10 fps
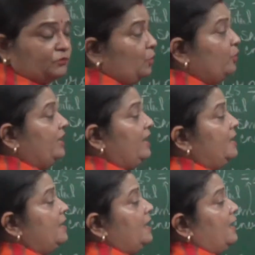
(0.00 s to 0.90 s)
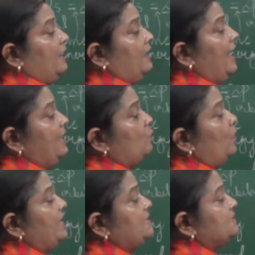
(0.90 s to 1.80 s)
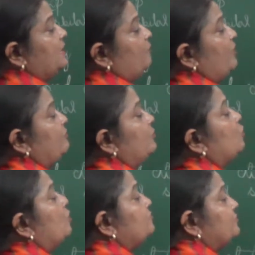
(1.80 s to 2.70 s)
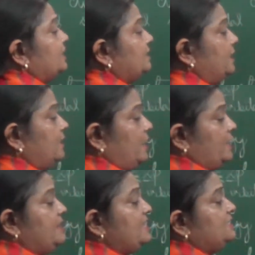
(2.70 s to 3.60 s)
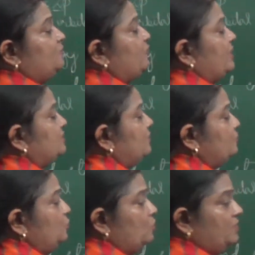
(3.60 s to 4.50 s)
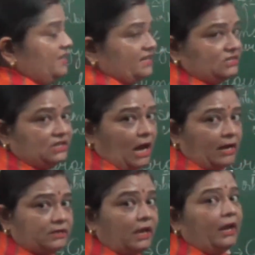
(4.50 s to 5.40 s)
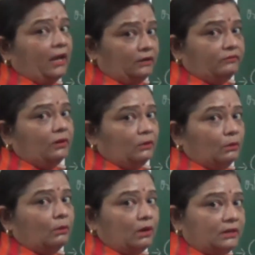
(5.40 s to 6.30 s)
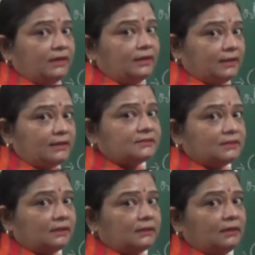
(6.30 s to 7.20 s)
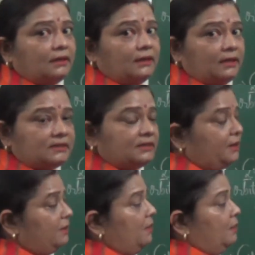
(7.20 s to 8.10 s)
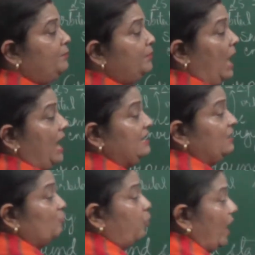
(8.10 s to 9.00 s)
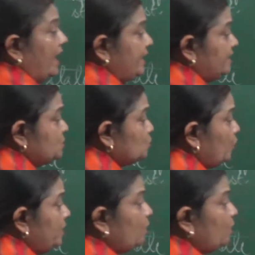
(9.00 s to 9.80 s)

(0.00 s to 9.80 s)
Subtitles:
Okay. Likewise, when we go further, this effective nuclear charge, it will go on decreasing, isn't it? And why it is going